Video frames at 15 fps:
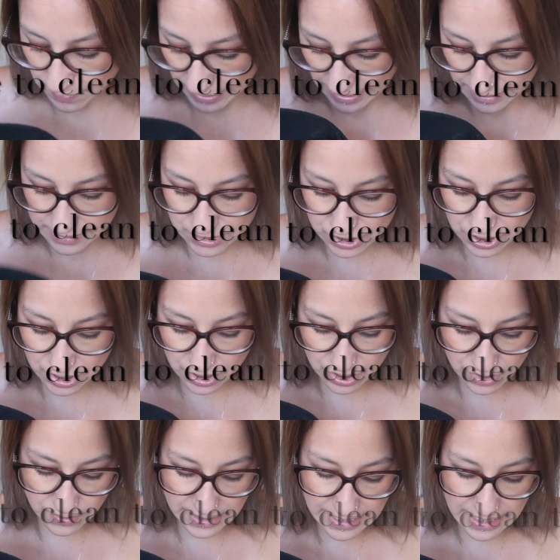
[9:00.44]
bag
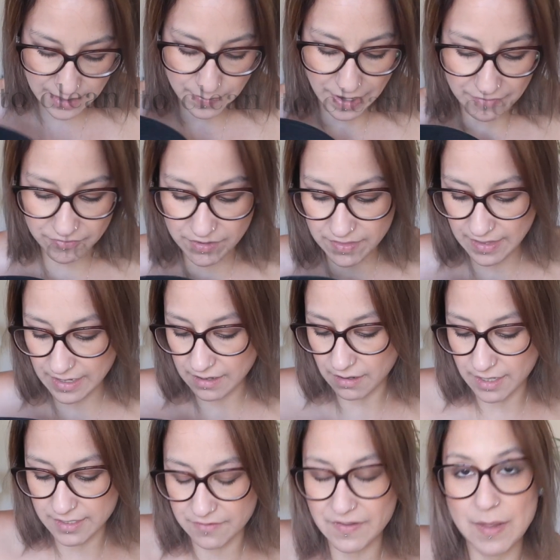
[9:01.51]
to keep everything
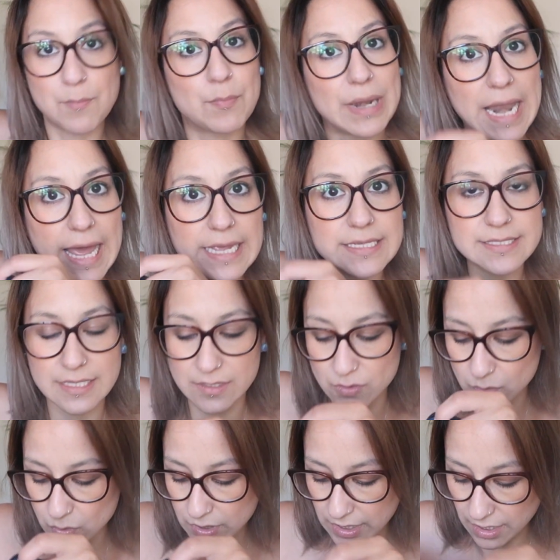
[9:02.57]
kind of in place and
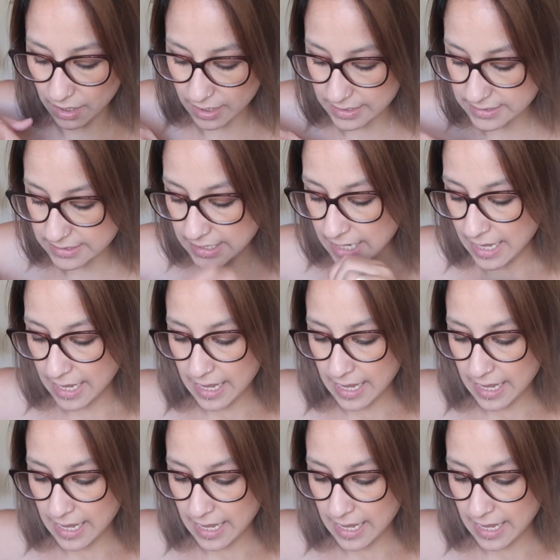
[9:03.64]
organized.